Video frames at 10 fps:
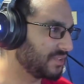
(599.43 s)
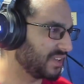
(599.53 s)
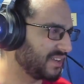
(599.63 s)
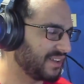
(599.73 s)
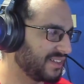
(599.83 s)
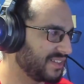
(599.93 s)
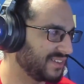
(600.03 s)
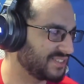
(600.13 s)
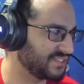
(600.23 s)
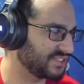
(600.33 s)
I think
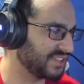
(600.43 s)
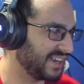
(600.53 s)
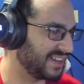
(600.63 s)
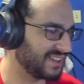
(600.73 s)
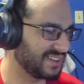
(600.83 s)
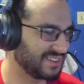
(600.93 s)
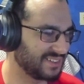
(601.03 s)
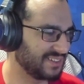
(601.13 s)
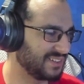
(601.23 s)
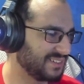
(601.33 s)
they're just they're
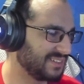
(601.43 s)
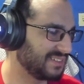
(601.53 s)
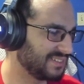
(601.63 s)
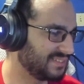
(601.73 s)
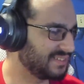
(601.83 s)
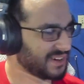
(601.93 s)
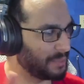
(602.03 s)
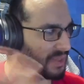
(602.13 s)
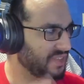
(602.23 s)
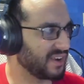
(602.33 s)
not
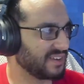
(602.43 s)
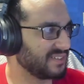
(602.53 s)
my thing.